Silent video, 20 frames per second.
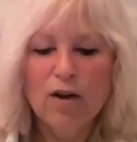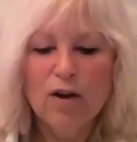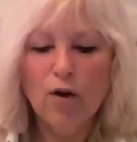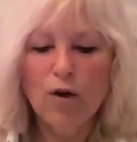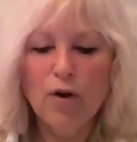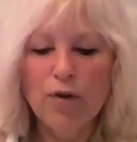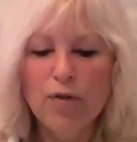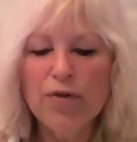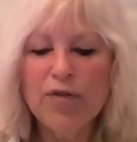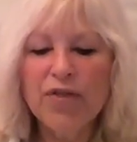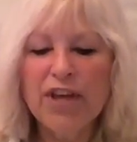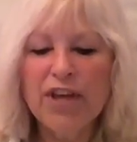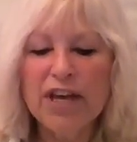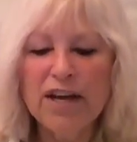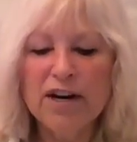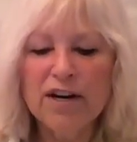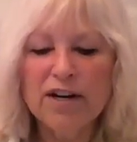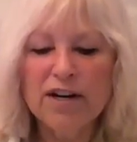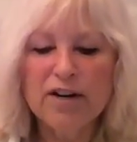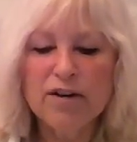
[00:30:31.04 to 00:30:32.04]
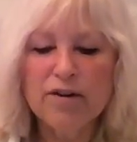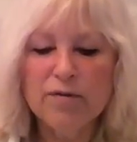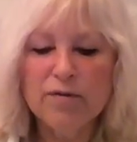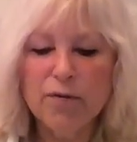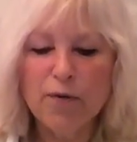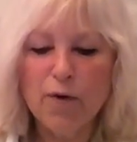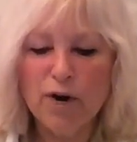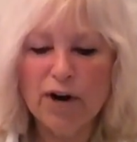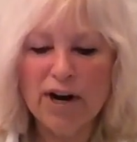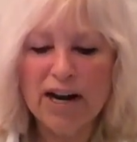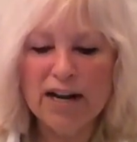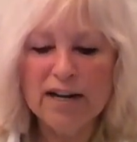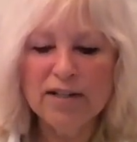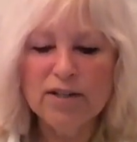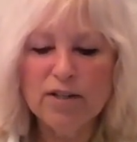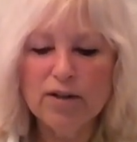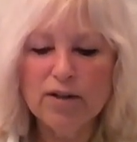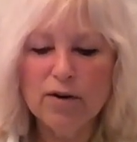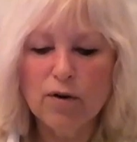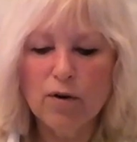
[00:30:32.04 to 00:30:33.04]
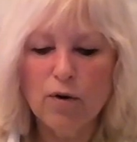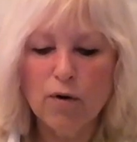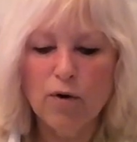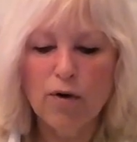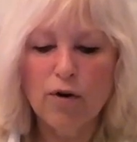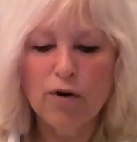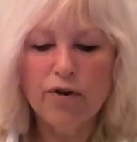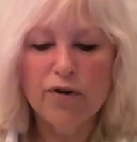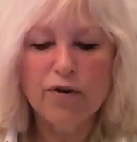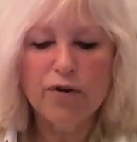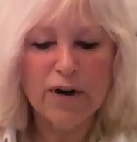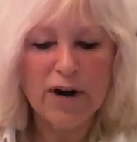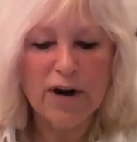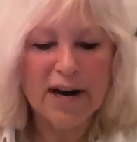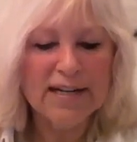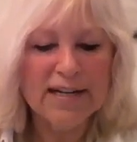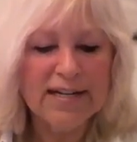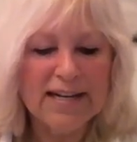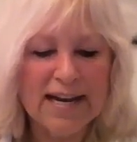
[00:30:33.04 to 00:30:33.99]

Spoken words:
on their forehead or right